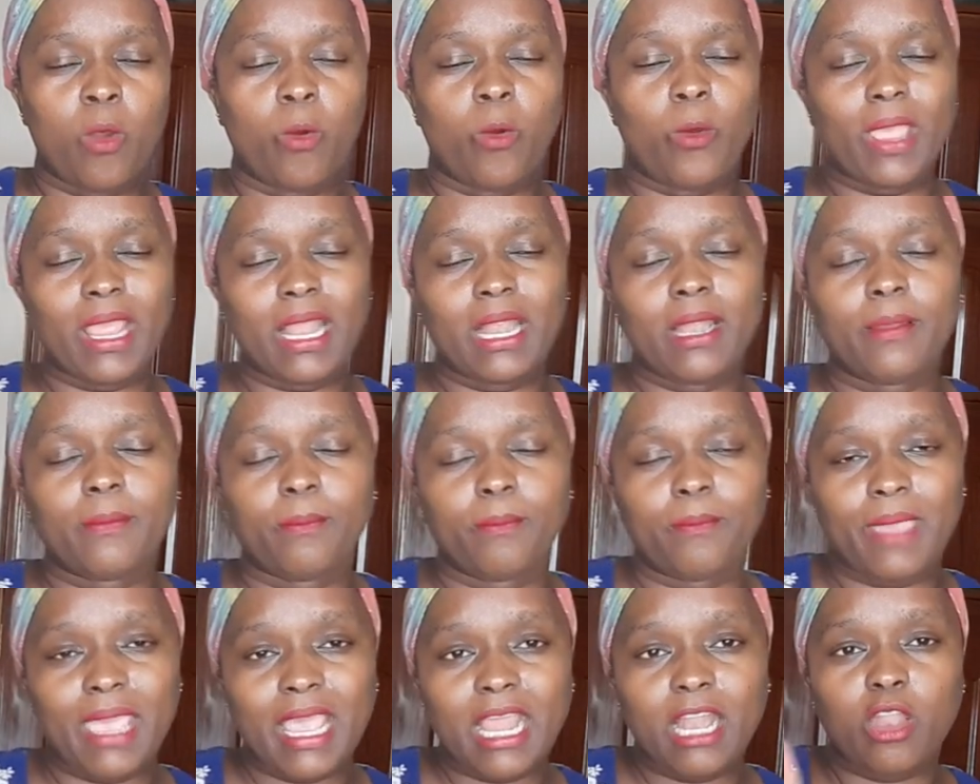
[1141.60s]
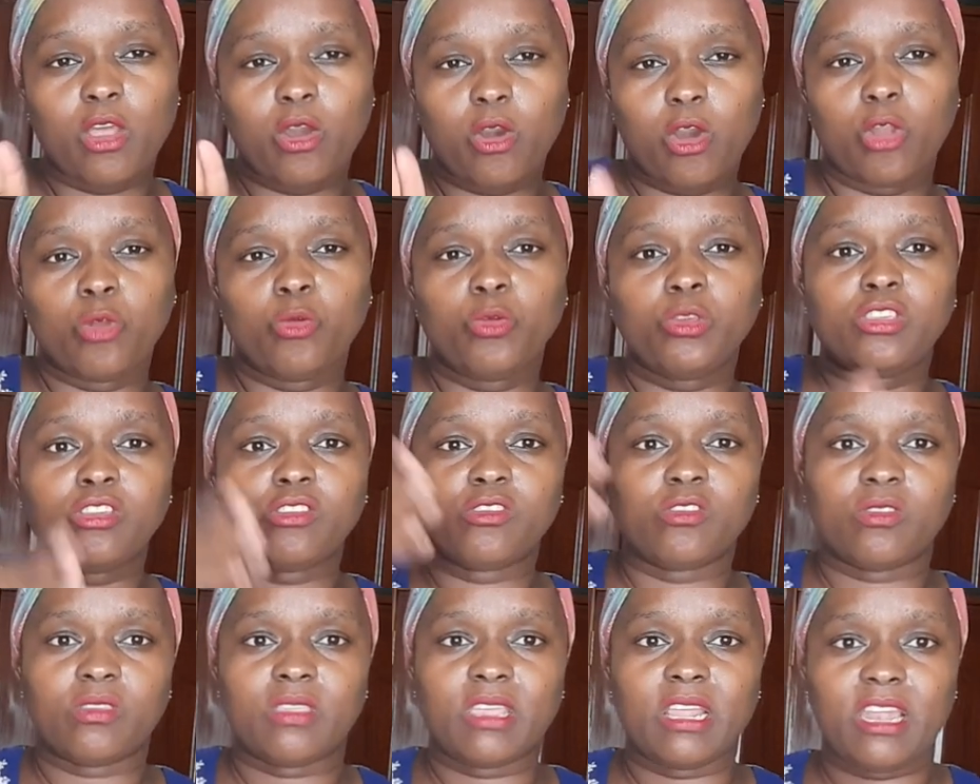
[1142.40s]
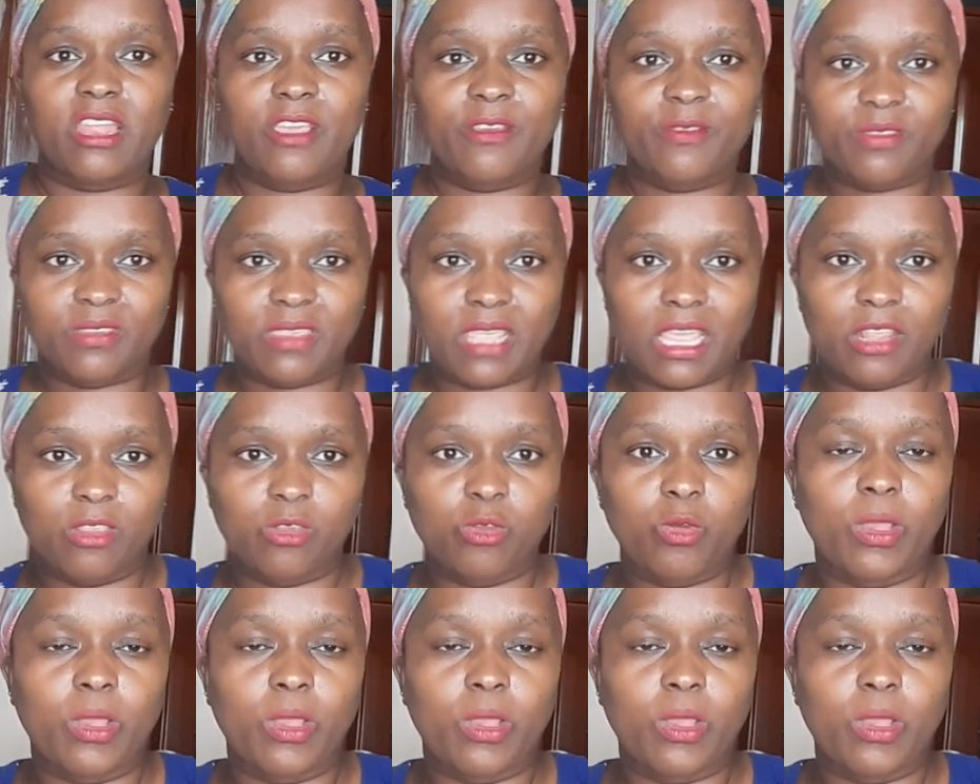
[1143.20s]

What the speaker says: which is on the left side.